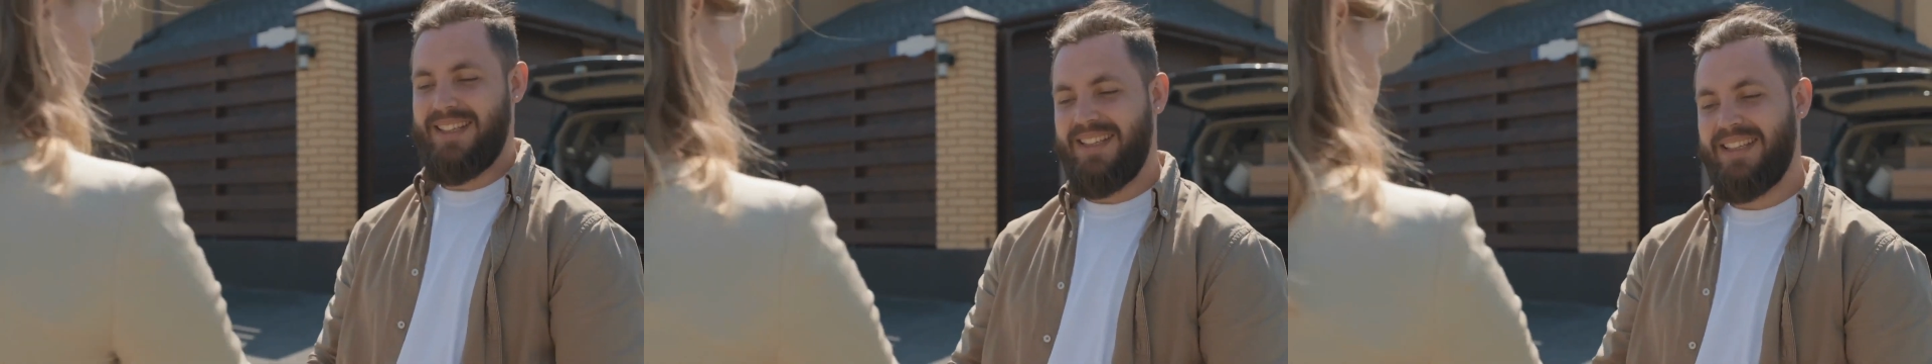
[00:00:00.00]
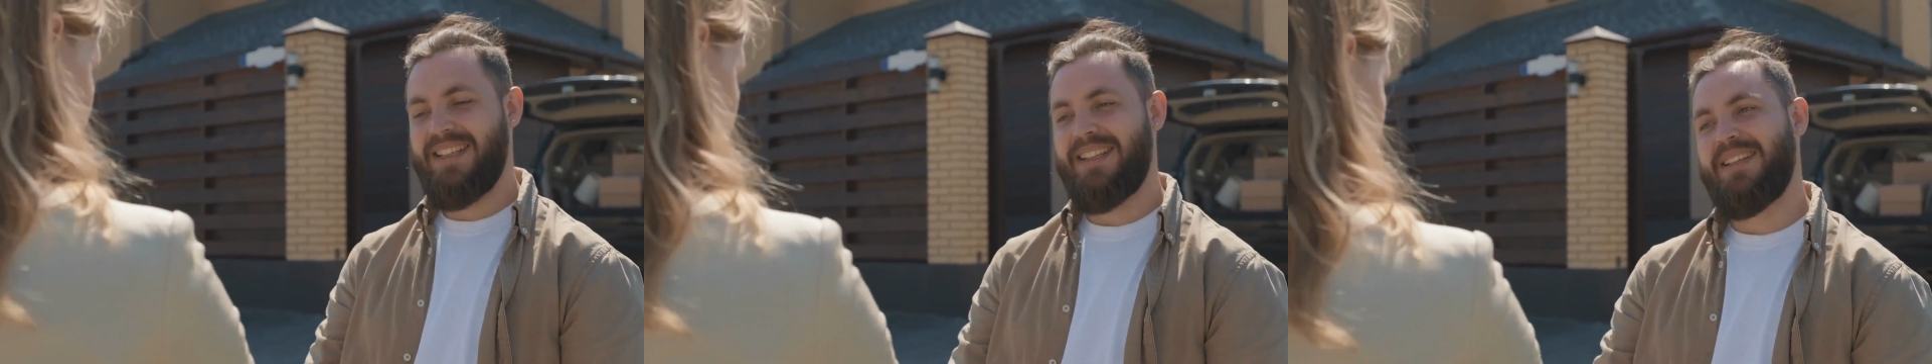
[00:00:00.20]

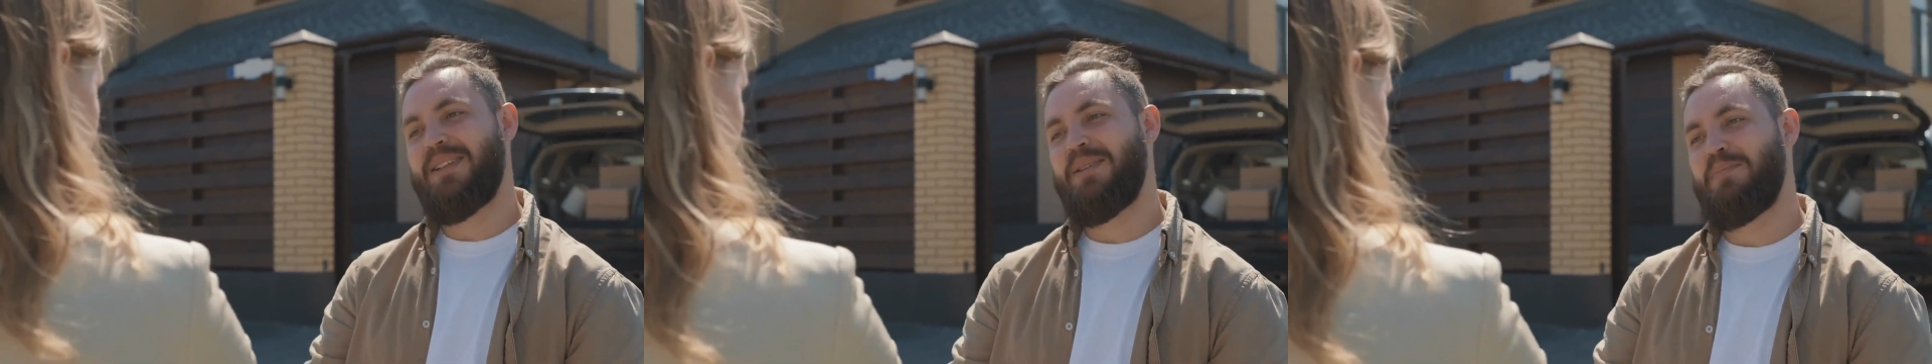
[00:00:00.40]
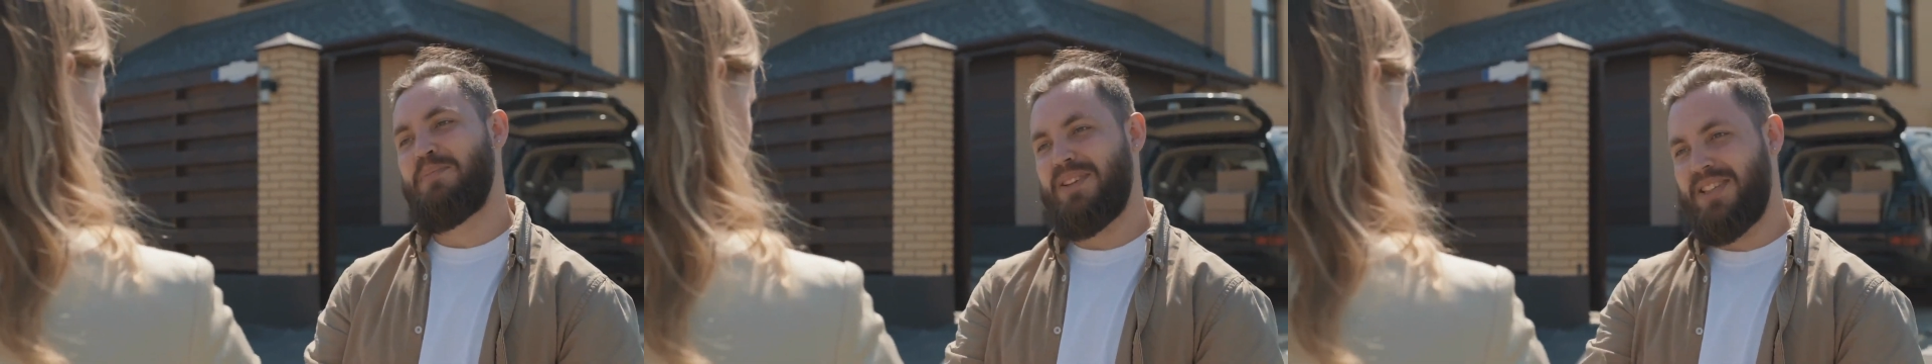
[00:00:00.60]
And that's
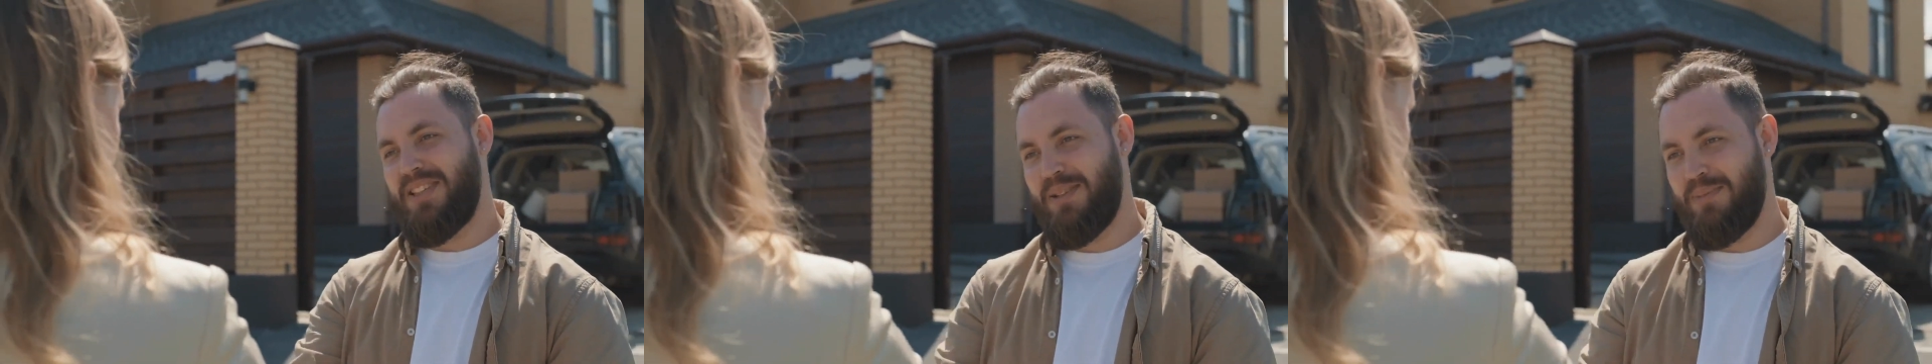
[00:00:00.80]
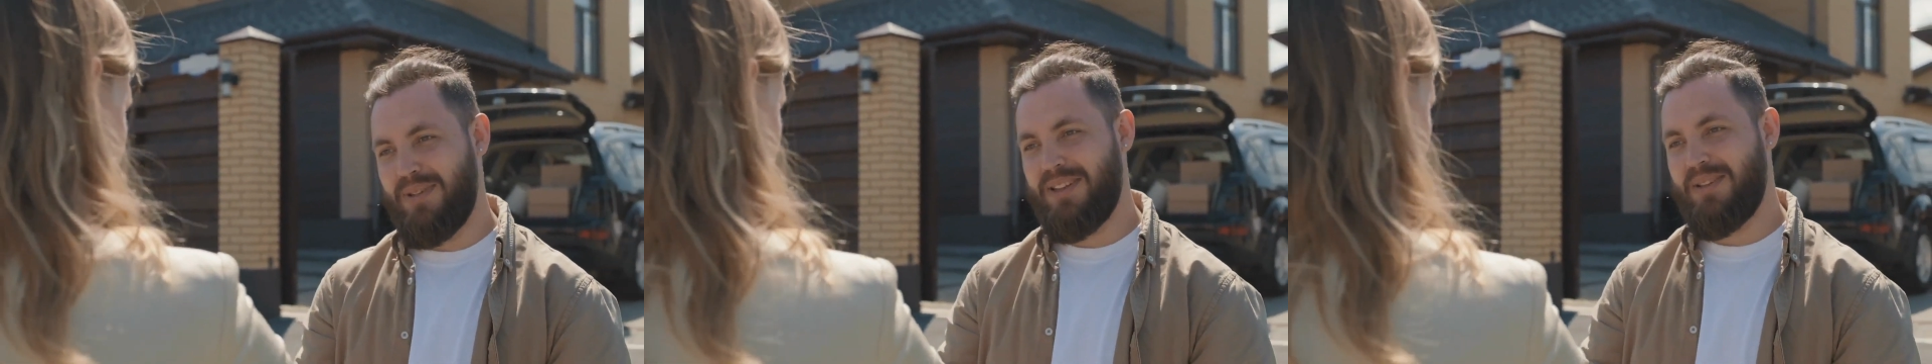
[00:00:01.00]
it.
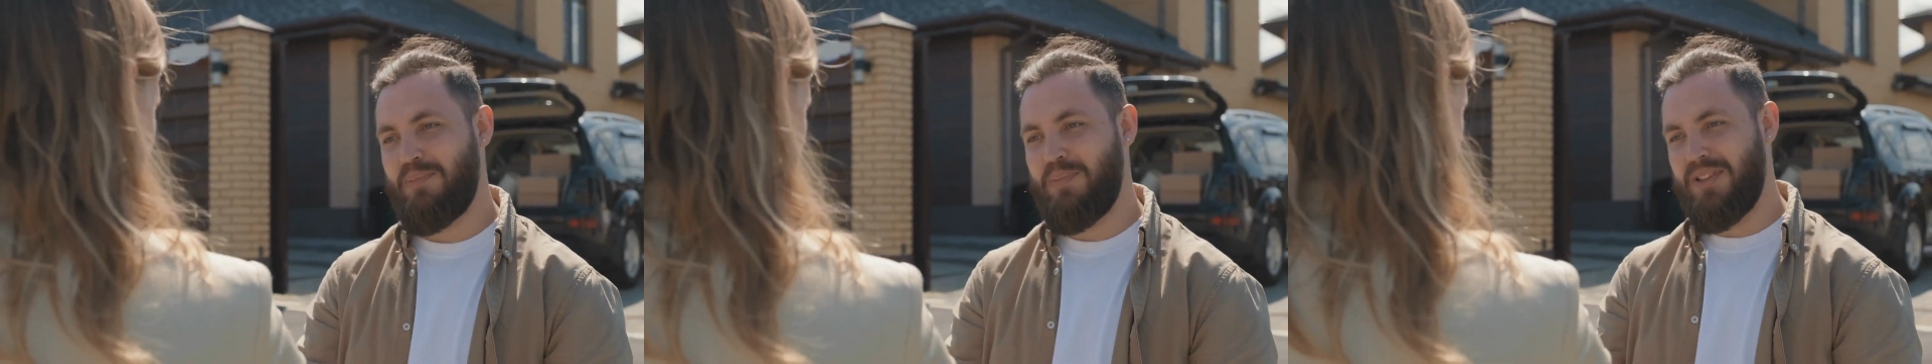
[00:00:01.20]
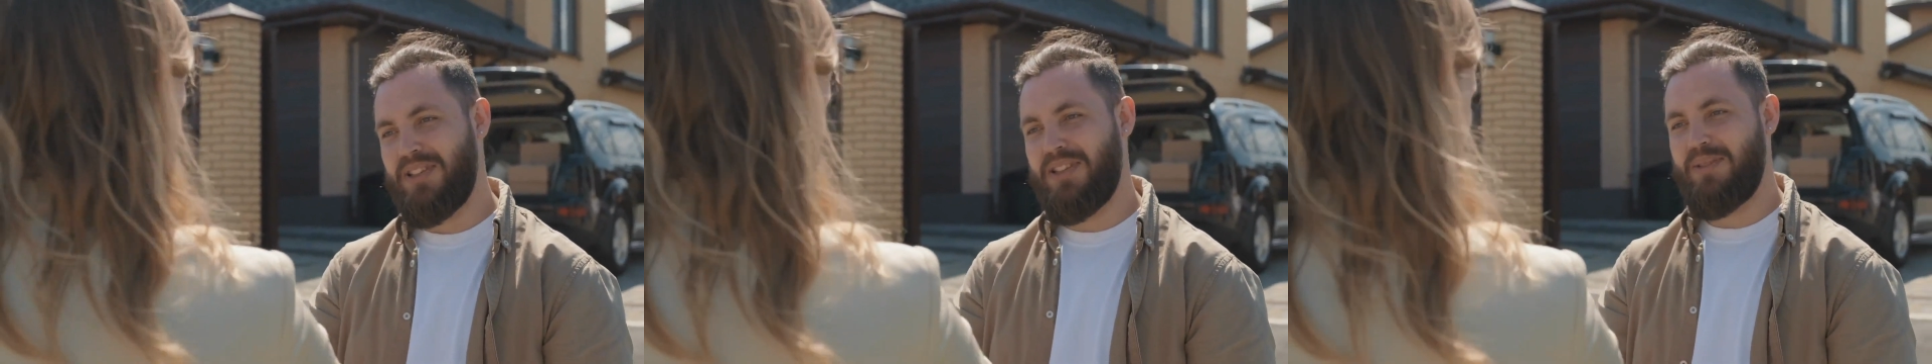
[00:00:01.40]

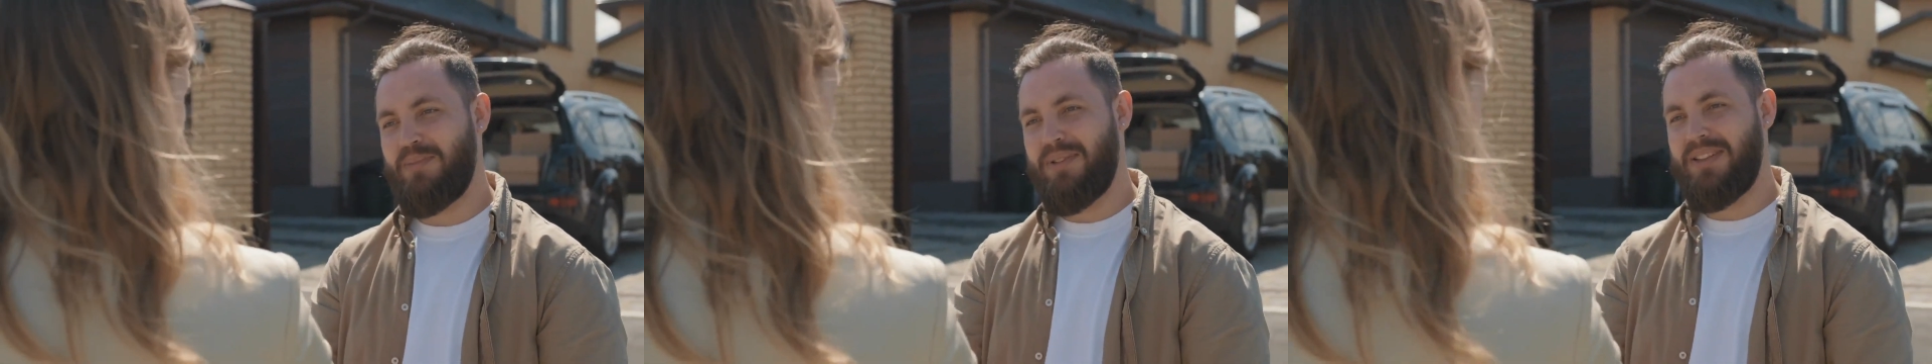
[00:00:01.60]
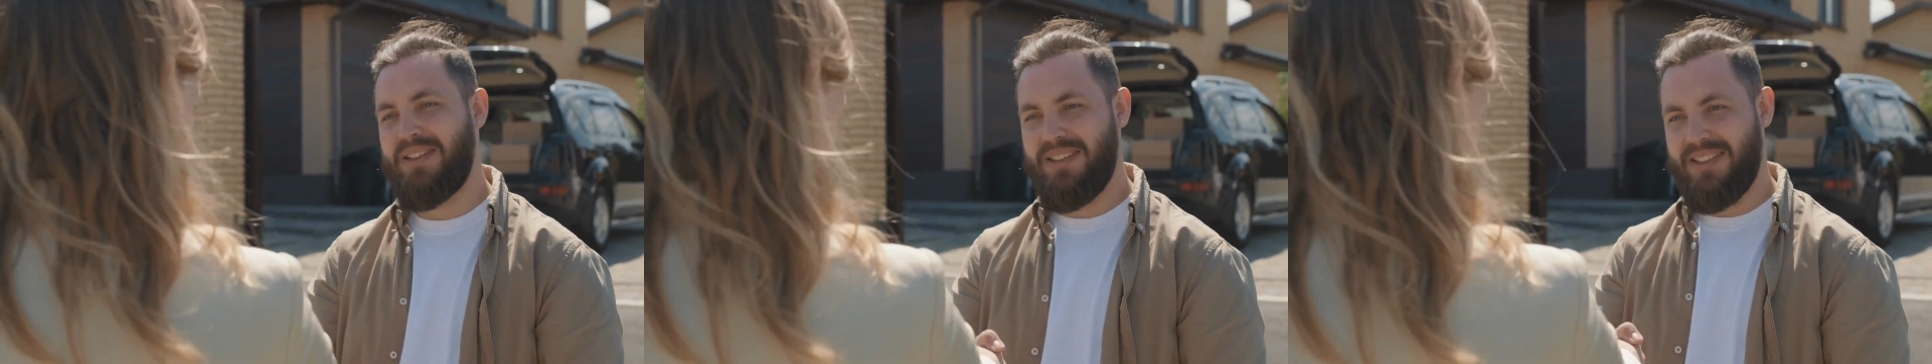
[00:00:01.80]

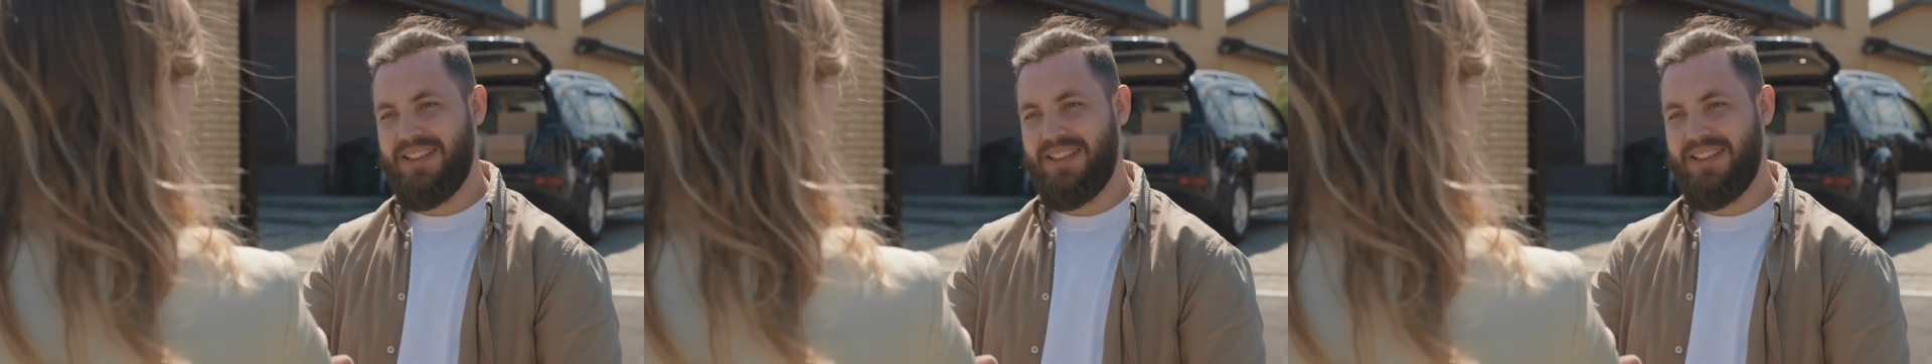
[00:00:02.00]
Congratulations.